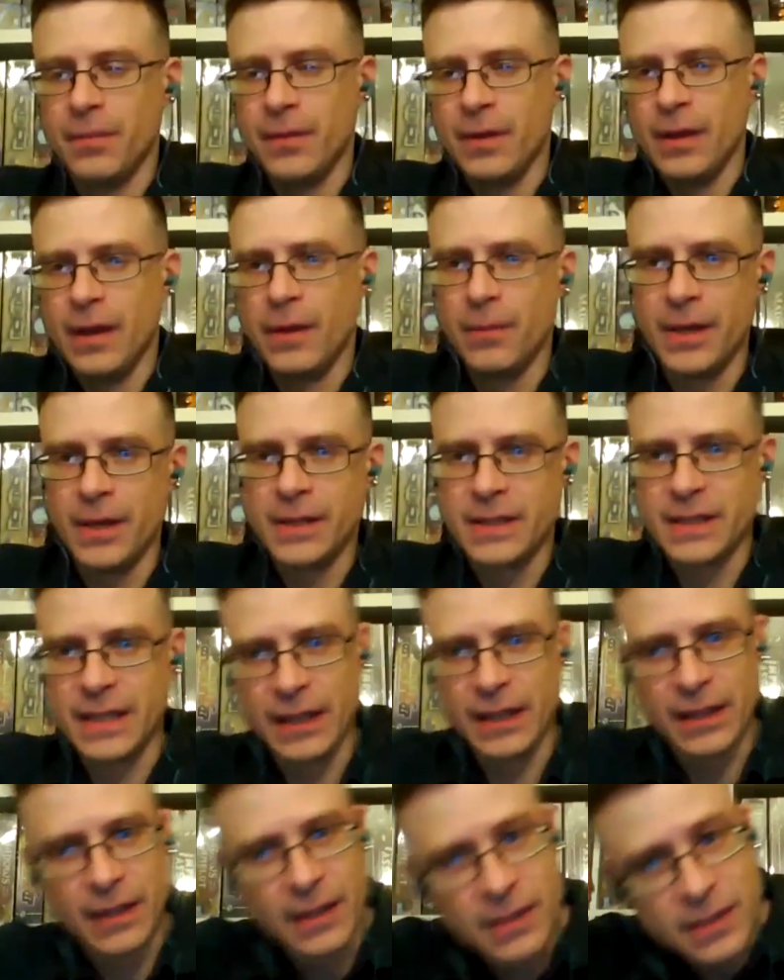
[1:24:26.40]
I mean, it's
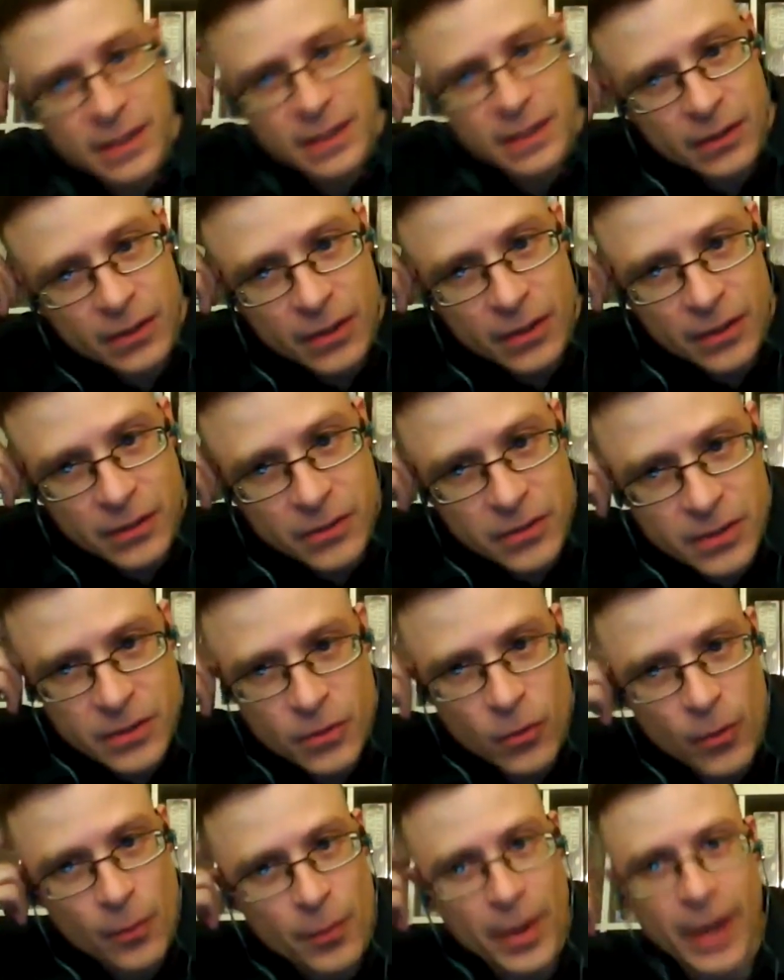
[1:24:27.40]
like the country's
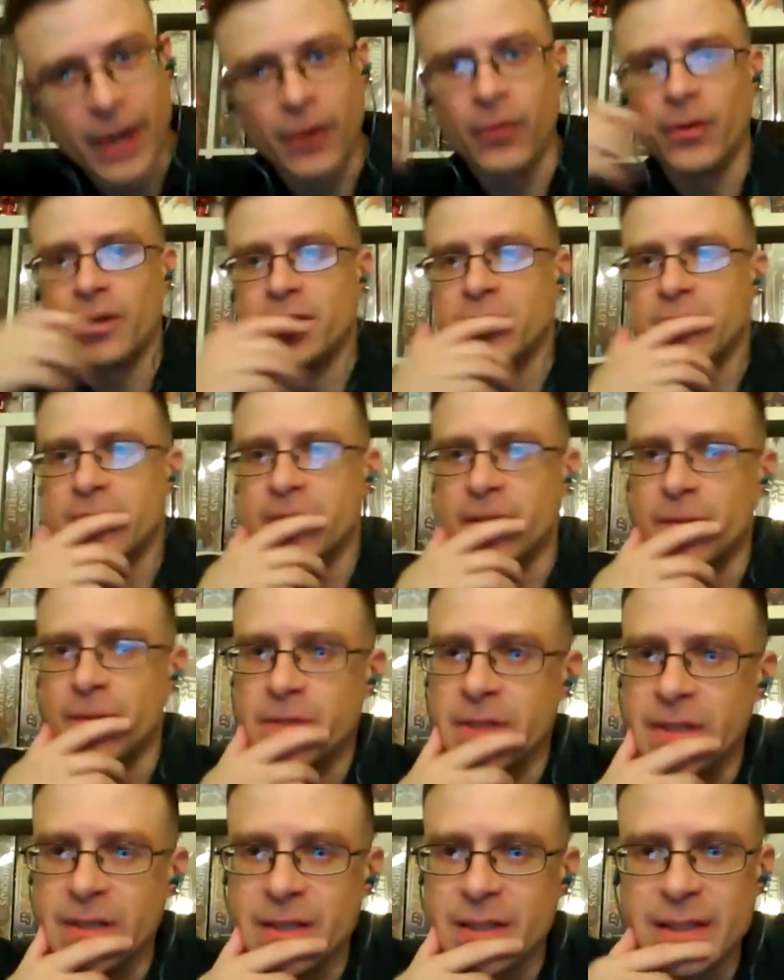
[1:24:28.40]
going backwards in some
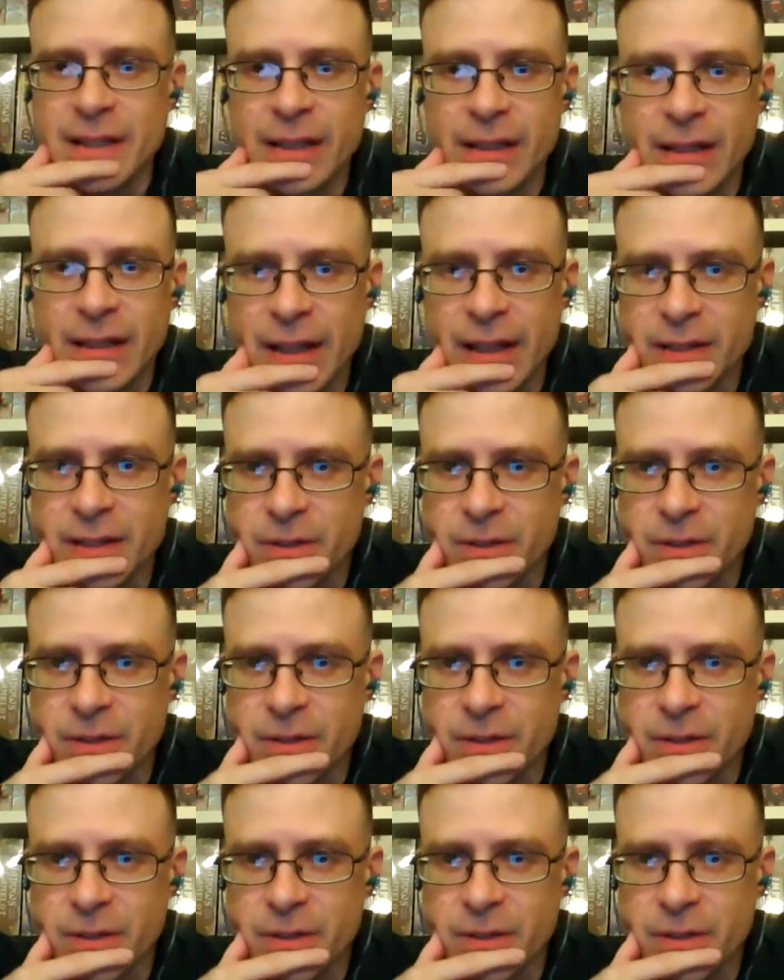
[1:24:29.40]
senses like that.